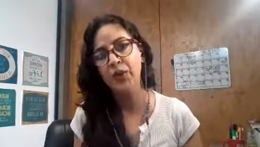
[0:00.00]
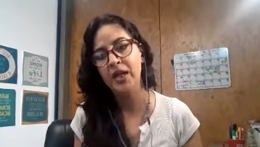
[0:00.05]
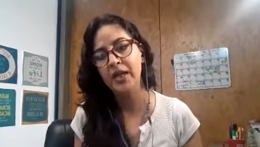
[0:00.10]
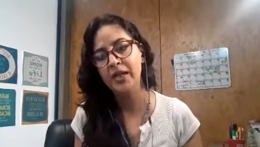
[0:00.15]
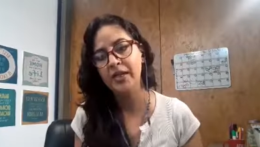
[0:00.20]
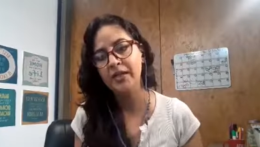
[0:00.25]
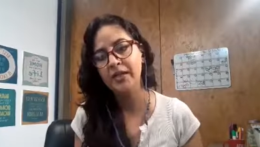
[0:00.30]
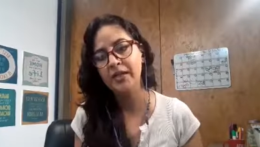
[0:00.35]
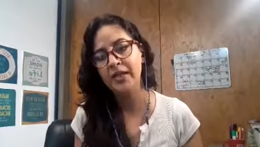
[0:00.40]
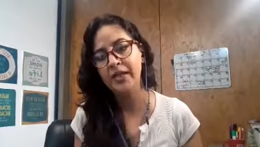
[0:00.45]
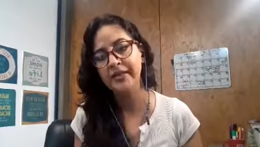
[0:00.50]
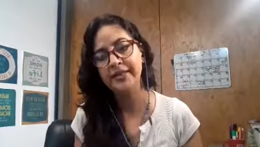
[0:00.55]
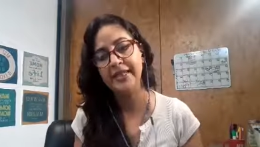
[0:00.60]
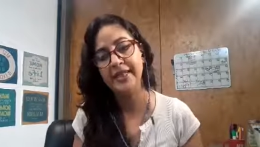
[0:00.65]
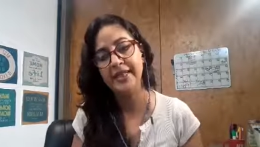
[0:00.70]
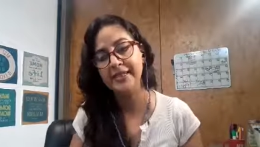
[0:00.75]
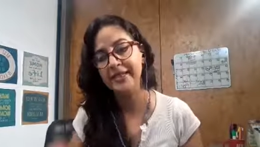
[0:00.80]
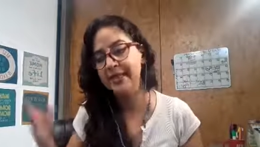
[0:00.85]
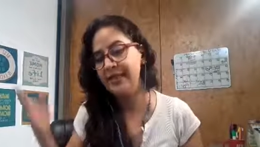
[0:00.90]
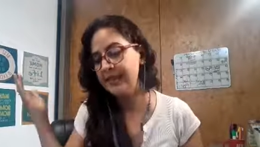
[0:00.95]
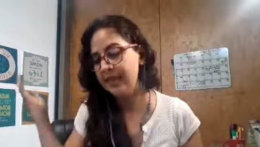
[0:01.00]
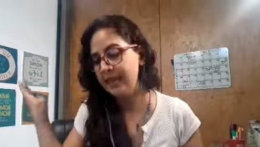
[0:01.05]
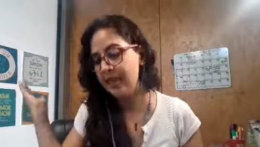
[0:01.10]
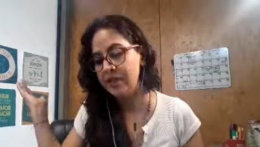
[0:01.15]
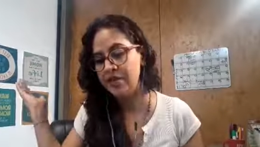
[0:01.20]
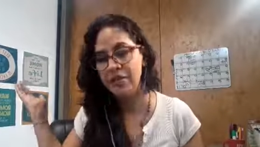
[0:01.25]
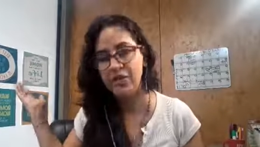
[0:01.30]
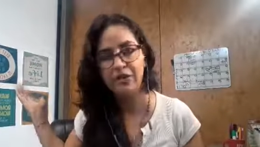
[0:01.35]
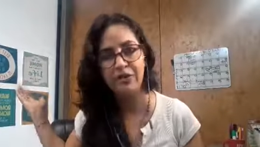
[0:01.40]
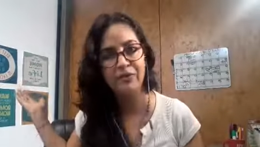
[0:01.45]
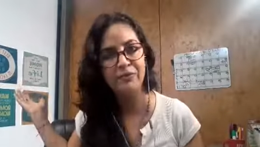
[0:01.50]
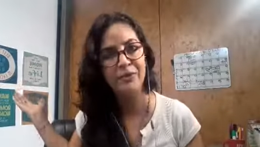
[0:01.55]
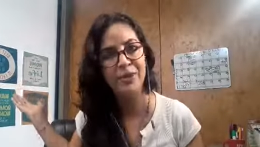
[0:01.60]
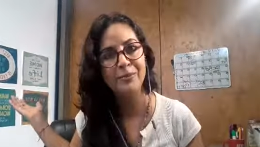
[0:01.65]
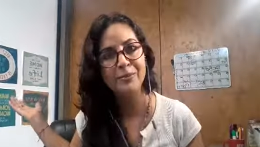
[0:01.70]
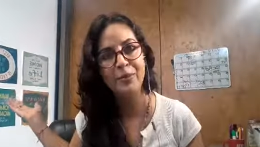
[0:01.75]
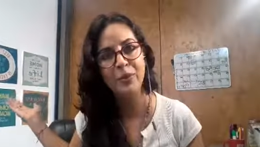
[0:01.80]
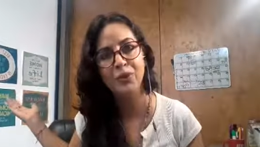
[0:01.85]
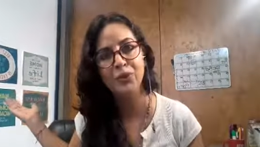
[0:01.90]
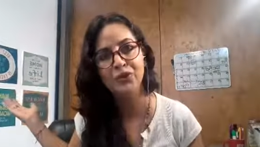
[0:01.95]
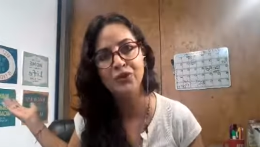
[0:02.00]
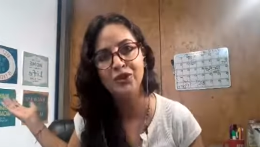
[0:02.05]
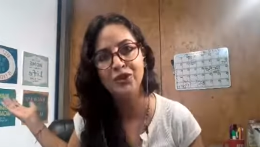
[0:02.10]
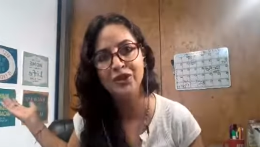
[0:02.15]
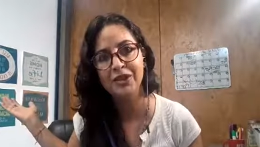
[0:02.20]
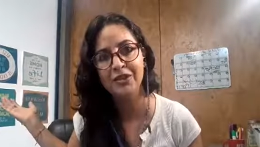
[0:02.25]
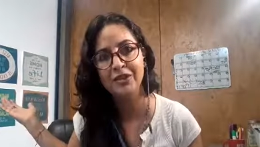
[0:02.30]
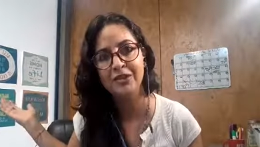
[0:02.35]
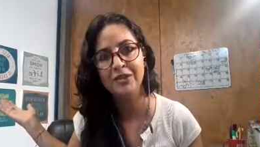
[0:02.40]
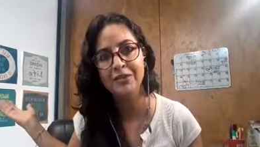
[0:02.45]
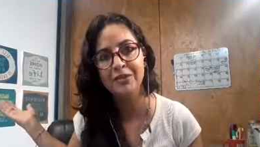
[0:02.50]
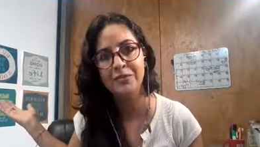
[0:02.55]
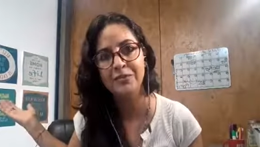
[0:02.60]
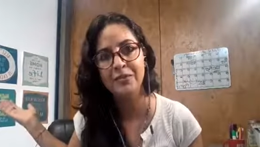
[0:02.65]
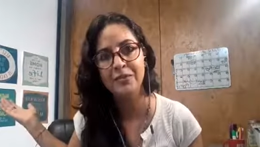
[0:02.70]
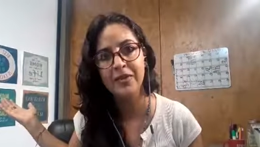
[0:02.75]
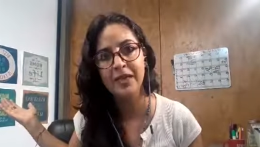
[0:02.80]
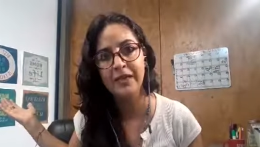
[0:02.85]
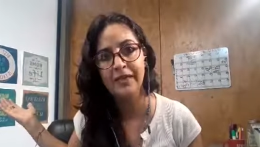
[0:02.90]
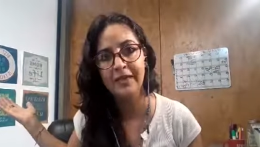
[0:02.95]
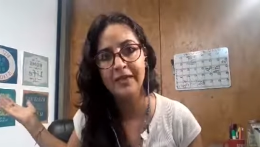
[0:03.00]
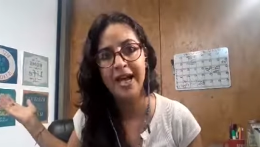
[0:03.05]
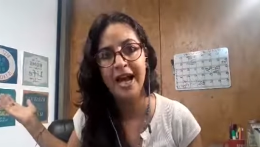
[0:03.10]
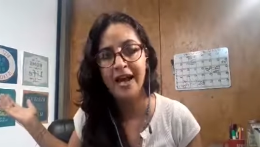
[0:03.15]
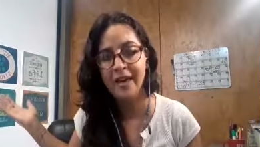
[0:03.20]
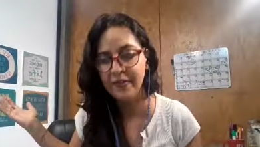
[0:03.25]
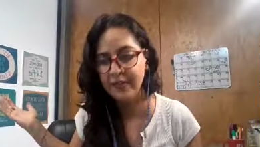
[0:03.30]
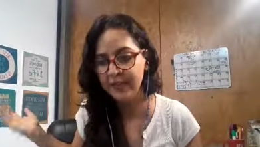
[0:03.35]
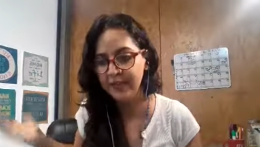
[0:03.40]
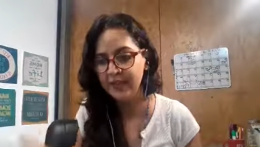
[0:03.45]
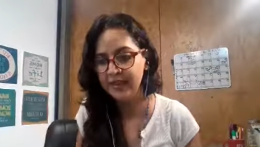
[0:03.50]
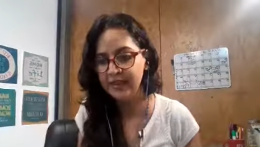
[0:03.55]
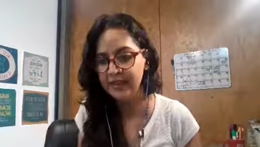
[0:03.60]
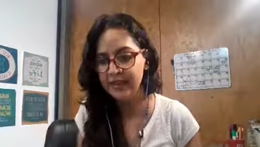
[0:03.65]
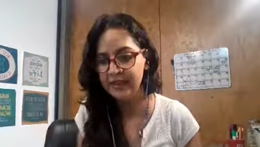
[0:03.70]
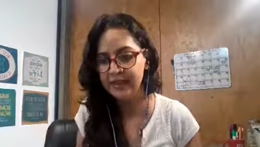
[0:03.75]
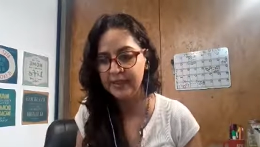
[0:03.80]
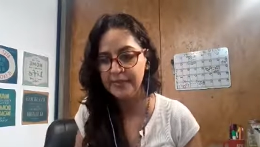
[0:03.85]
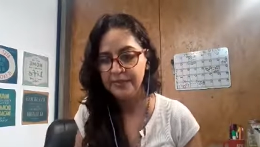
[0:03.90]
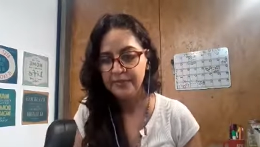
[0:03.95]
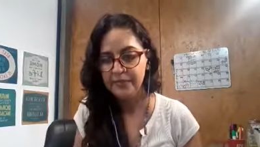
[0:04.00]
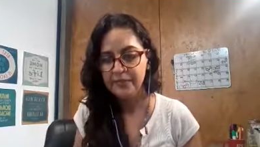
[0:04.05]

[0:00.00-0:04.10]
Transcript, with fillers: And as I said in another of my posts, life is,